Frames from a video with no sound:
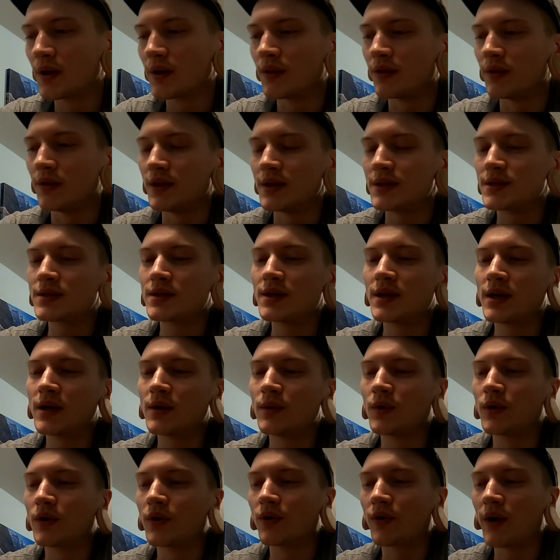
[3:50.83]
This
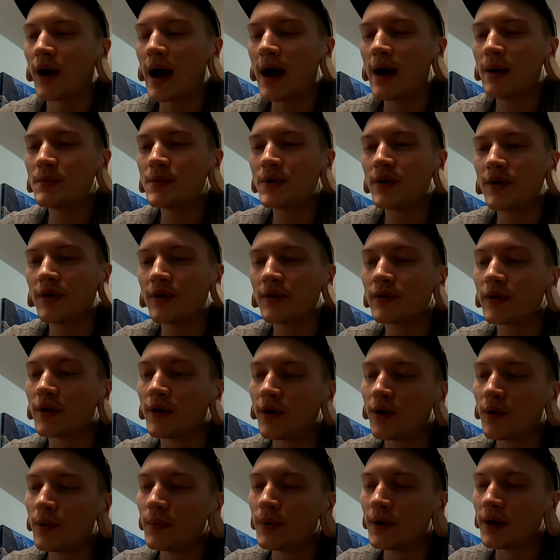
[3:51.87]
thing will grab your
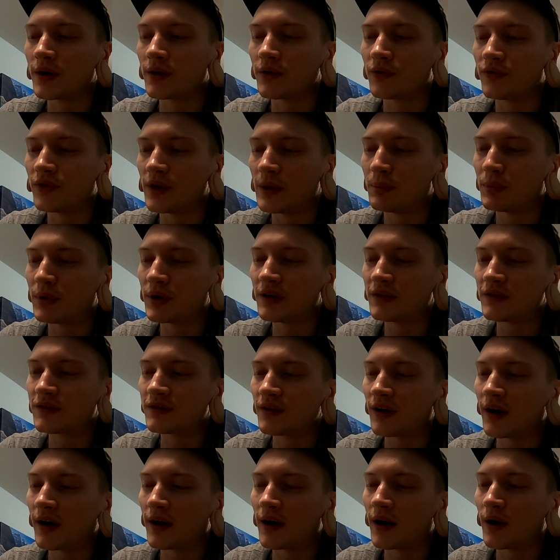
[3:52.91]
earlobe, it'll flip it
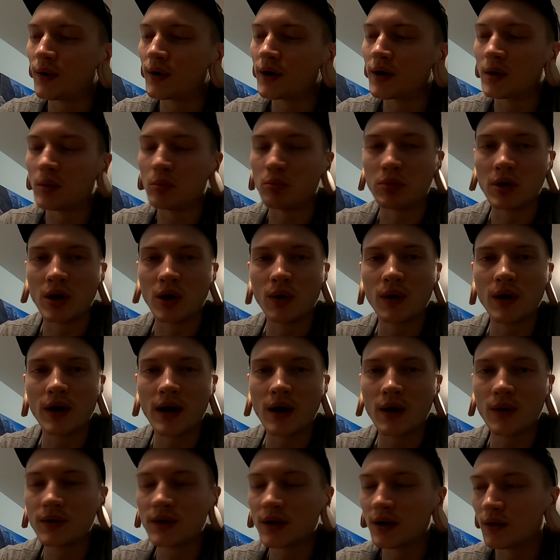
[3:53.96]
inside out, it'll blow it
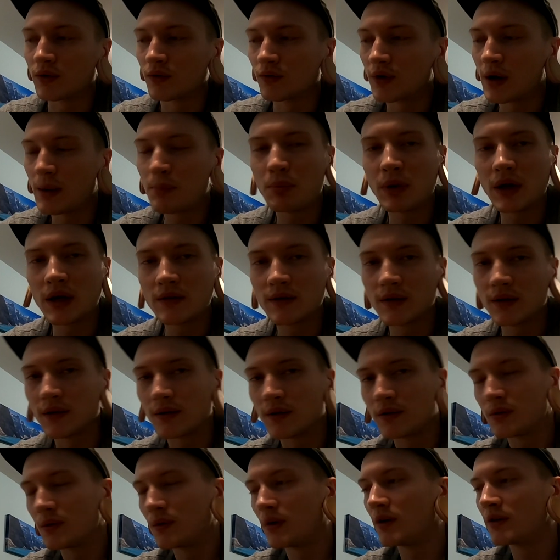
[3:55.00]
out, it'll rip it,
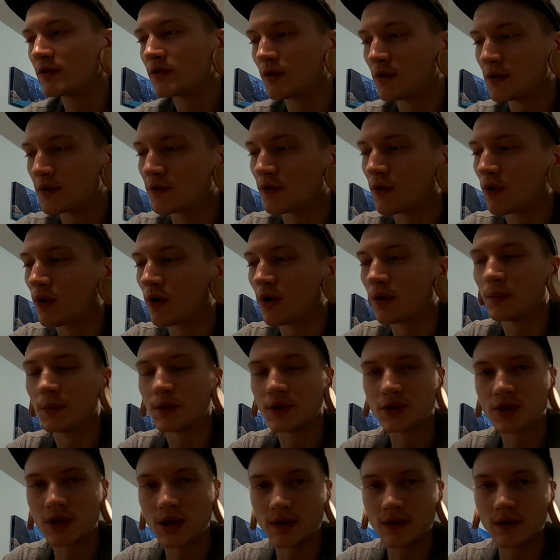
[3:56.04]
it'll do all sorts of
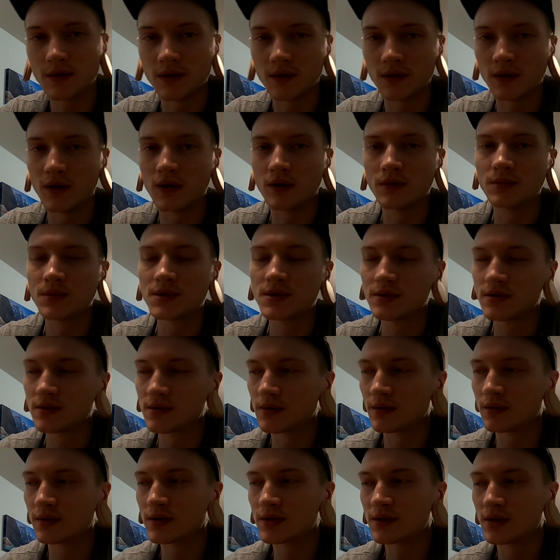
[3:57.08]
horrible shit to your lobes.
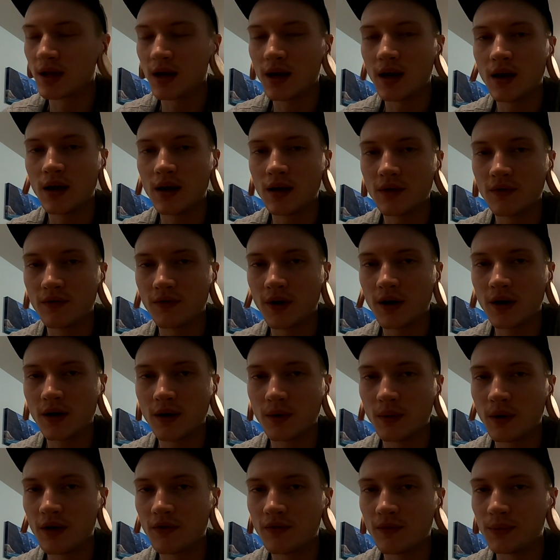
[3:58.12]
So stay the fuck
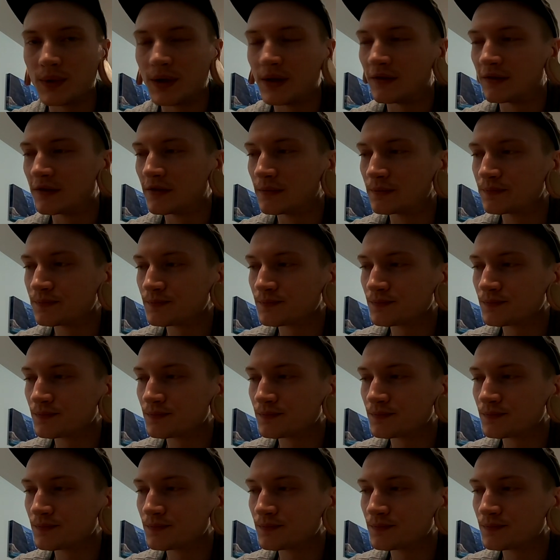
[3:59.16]
away from these.